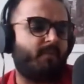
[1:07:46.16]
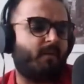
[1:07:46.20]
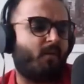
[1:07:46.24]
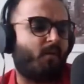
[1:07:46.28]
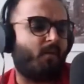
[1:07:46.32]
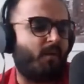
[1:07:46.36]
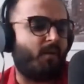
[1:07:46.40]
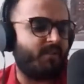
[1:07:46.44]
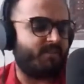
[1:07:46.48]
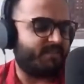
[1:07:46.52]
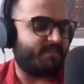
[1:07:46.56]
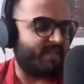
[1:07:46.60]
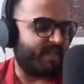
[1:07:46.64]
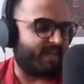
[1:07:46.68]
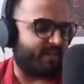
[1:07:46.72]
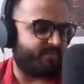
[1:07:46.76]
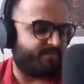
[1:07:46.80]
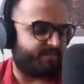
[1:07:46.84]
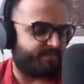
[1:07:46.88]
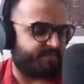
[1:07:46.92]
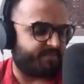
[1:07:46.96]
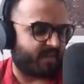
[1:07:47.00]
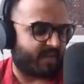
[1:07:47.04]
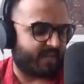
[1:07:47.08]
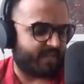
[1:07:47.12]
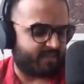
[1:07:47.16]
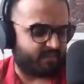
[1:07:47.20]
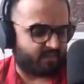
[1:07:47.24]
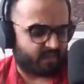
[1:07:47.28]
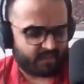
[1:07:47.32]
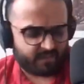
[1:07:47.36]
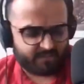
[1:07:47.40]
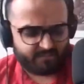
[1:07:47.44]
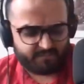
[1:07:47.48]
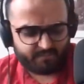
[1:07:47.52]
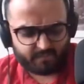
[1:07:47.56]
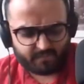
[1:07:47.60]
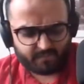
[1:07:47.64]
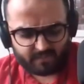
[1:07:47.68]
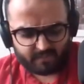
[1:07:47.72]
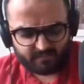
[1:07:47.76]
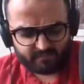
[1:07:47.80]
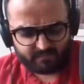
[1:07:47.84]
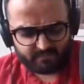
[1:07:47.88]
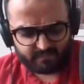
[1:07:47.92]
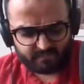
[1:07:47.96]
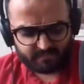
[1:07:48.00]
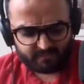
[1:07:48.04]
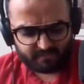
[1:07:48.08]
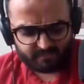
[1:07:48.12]
honestly, I've I I
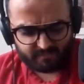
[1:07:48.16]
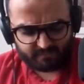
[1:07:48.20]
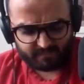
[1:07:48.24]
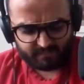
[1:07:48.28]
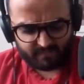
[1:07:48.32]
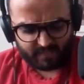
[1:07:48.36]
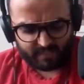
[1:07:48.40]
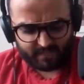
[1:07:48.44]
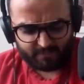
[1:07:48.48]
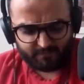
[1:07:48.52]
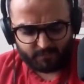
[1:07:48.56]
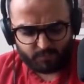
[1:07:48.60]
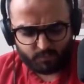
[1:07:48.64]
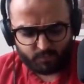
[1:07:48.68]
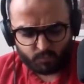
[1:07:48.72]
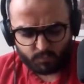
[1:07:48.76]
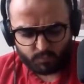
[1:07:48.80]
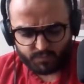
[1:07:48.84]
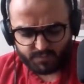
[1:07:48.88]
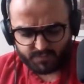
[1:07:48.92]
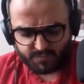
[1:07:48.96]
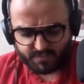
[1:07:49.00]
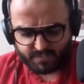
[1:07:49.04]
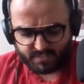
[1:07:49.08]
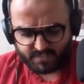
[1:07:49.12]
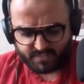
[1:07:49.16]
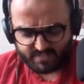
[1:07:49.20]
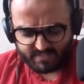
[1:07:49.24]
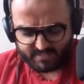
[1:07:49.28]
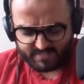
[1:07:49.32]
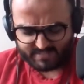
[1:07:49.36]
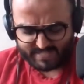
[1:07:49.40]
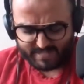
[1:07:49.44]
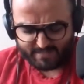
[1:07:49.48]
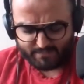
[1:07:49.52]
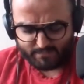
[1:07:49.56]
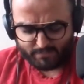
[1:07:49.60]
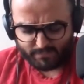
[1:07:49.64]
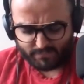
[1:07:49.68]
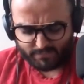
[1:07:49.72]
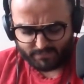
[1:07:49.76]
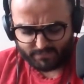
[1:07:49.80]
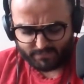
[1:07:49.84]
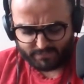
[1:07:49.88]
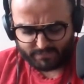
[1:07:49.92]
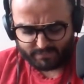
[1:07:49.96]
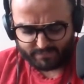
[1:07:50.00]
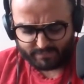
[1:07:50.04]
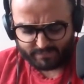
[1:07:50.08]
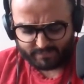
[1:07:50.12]
I've used this
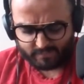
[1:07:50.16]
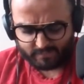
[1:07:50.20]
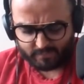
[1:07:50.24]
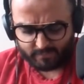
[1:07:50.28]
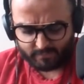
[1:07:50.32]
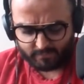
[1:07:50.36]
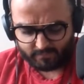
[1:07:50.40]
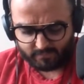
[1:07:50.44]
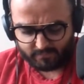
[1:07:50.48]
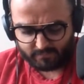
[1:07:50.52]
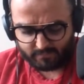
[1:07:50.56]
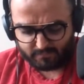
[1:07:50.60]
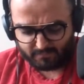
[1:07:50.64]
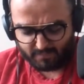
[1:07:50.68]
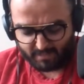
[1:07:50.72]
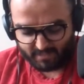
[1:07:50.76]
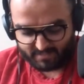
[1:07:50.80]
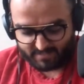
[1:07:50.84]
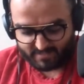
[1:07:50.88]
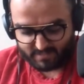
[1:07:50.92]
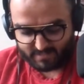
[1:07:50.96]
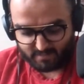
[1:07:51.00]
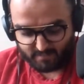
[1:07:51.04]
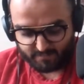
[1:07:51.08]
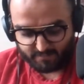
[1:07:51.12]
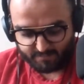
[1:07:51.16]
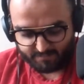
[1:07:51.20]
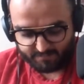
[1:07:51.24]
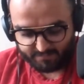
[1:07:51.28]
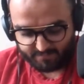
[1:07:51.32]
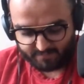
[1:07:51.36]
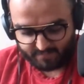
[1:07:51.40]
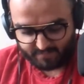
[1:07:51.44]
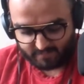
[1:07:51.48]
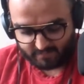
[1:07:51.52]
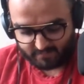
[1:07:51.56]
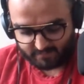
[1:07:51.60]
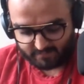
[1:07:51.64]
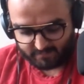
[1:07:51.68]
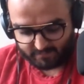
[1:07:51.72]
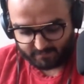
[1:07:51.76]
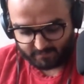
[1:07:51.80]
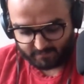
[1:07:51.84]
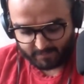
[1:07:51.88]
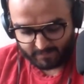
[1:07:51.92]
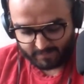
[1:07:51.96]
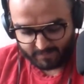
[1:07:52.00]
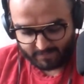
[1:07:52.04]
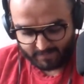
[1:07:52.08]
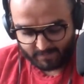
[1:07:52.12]
example uh, myself. Uh,
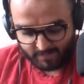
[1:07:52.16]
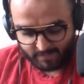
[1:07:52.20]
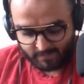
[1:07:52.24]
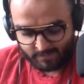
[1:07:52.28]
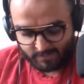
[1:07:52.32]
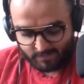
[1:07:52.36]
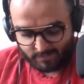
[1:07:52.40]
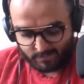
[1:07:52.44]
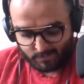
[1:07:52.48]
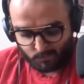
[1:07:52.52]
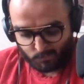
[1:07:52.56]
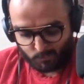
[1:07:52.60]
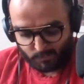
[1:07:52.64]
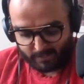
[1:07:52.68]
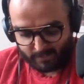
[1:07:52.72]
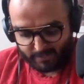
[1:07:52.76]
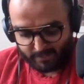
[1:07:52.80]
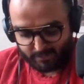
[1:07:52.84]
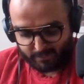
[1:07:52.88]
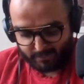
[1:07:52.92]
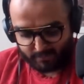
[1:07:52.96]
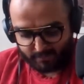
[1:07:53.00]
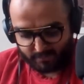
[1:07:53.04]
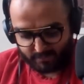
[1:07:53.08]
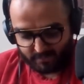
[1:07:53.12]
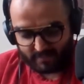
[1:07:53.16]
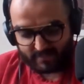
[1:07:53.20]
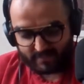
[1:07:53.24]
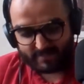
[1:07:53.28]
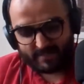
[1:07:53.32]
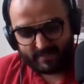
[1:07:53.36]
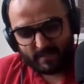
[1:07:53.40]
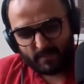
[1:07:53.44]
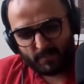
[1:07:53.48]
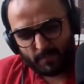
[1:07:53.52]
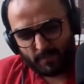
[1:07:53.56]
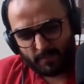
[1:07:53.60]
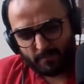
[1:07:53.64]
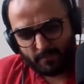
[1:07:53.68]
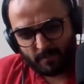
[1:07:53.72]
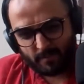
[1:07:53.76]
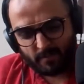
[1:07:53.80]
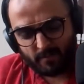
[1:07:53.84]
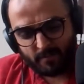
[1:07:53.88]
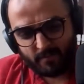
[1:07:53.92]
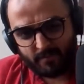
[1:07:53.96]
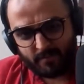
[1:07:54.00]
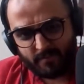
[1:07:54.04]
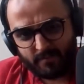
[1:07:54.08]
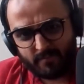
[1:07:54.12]
when I see that people
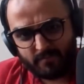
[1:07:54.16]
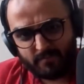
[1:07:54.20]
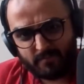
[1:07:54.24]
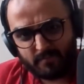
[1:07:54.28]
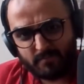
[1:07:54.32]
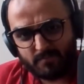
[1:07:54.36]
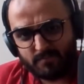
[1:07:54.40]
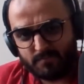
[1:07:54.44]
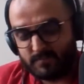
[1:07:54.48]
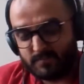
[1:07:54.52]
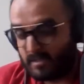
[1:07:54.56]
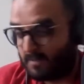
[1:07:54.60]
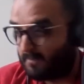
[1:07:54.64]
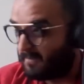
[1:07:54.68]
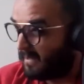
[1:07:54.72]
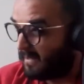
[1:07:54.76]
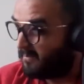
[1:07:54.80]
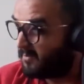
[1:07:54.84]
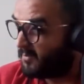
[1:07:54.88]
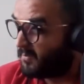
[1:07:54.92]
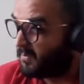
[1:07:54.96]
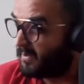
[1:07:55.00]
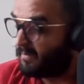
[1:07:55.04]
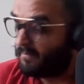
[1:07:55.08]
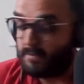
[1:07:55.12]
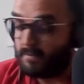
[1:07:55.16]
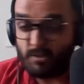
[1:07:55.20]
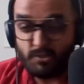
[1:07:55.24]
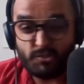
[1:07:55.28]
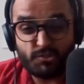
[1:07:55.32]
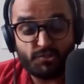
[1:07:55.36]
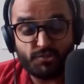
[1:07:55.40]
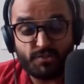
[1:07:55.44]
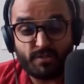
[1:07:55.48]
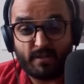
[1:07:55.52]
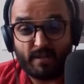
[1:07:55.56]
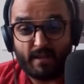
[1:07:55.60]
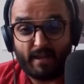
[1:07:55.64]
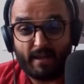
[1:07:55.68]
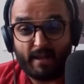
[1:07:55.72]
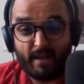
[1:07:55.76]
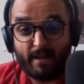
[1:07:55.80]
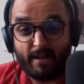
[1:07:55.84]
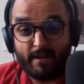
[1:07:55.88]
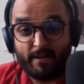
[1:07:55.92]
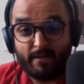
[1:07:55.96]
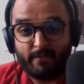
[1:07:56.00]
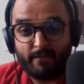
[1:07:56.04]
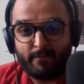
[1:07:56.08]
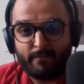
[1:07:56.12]
are sometimes privileged
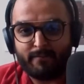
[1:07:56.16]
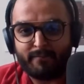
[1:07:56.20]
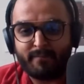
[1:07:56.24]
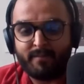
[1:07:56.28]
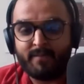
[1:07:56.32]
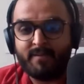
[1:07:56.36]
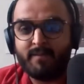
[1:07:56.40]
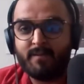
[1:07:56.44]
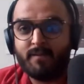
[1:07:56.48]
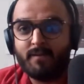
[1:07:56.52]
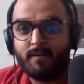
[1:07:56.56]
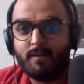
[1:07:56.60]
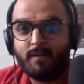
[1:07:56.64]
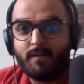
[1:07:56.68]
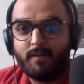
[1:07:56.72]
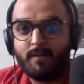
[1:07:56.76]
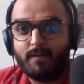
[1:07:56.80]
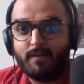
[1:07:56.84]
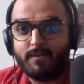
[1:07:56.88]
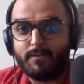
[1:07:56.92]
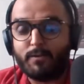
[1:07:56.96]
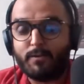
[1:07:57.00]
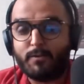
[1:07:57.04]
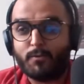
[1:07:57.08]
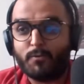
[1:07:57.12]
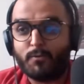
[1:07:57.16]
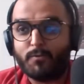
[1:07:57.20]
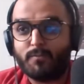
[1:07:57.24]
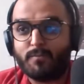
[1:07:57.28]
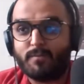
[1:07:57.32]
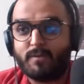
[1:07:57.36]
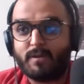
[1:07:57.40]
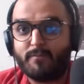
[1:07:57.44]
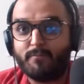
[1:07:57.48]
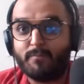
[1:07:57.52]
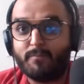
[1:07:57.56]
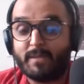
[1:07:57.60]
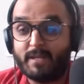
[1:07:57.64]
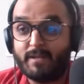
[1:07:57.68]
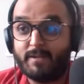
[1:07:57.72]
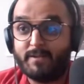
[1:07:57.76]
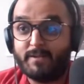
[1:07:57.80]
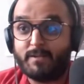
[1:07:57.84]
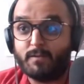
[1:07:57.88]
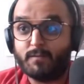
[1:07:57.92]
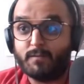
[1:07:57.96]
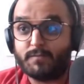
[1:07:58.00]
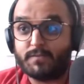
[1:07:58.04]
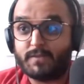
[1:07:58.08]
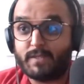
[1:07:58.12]
and you know i'm
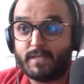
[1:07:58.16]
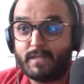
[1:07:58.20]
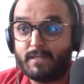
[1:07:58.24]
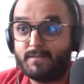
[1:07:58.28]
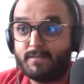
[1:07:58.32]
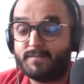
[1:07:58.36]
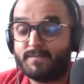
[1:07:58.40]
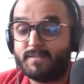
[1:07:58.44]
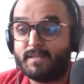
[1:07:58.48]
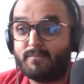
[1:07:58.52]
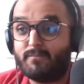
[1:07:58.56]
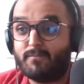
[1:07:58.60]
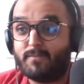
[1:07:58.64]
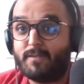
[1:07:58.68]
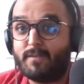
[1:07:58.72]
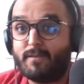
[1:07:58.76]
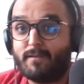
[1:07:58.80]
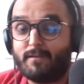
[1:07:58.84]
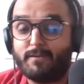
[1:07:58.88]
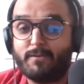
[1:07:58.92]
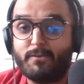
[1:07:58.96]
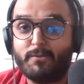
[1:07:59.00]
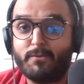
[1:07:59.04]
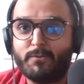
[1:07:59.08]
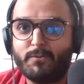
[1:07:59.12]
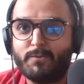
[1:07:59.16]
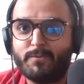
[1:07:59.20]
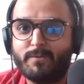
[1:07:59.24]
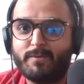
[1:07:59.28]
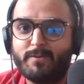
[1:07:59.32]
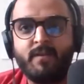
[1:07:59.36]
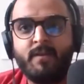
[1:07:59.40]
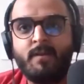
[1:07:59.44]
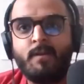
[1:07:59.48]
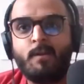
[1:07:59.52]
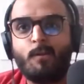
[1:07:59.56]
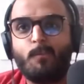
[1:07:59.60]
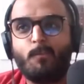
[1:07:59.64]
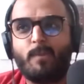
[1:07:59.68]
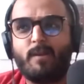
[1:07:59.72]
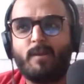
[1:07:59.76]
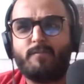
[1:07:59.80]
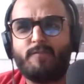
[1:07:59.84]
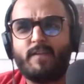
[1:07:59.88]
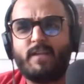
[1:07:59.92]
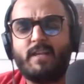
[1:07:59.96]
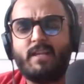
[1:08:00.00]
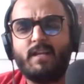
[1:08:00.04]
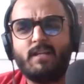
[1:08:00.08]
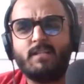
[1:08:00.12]
guilty of saying the same thing you know but i
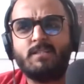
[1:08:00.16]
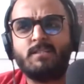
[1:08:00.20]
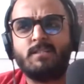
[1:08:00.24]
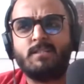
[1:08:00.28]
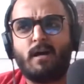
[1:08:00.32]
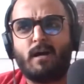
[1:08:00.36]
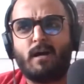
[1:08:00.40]
feel like it's